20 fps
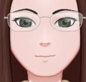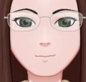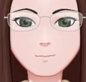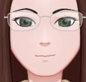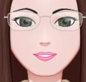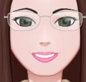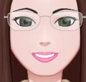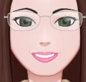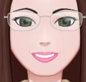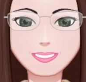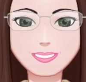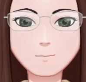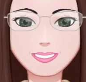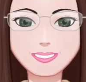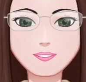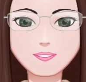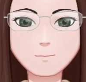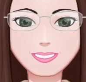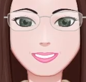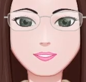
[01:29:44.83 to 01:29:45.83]
dealing with
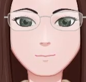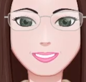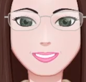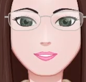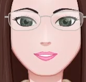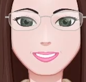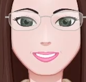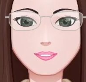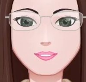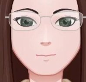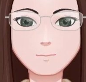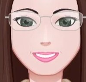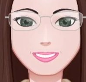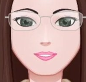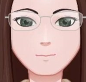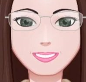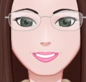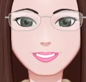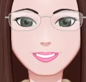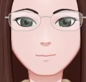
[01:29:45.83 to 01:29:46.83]
this many bobbins gives
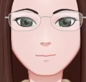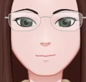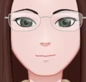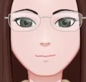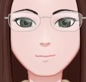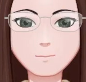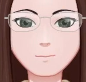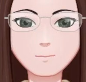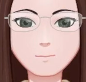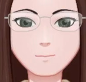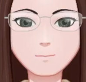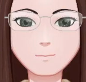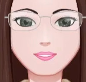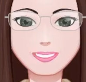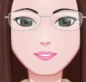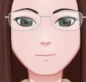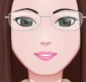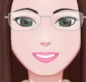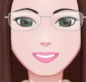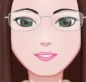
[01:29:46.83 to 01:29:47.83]
me
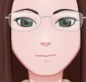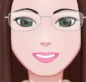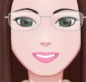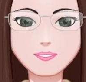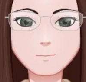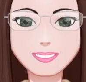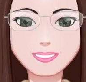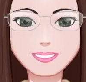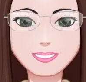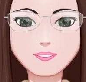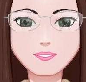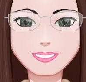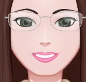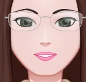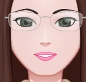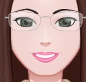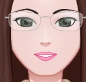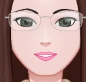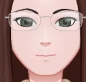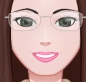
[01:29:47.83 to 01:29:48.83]
significant
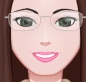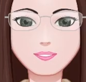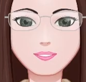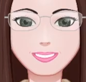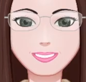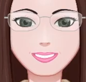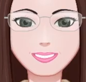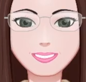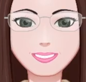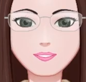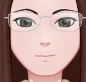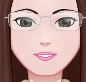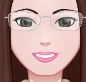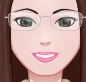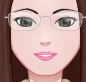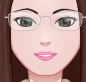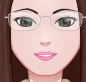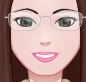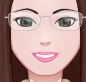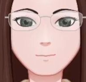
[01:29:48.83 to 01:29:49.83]
anxiety, especially when the dog
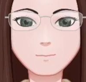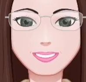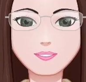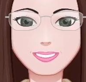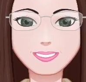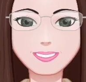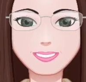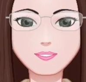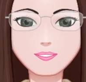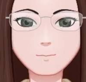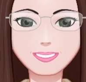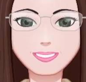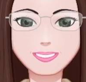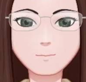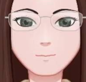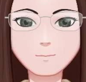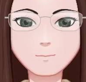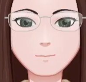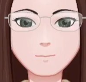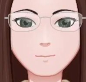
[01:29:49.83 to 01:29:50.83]
knocks it off and tangles them all.
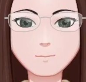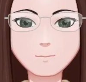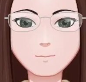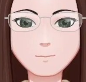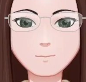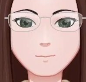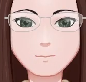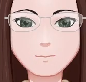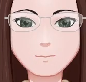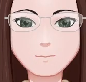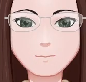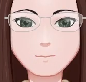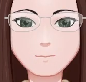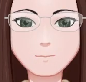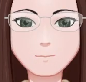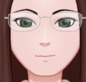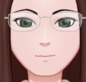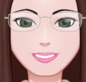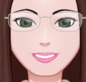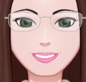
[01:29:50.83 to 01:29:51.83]

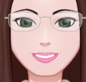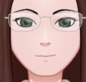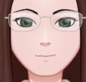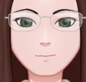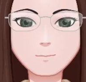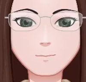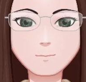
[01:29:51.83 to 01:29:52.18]
But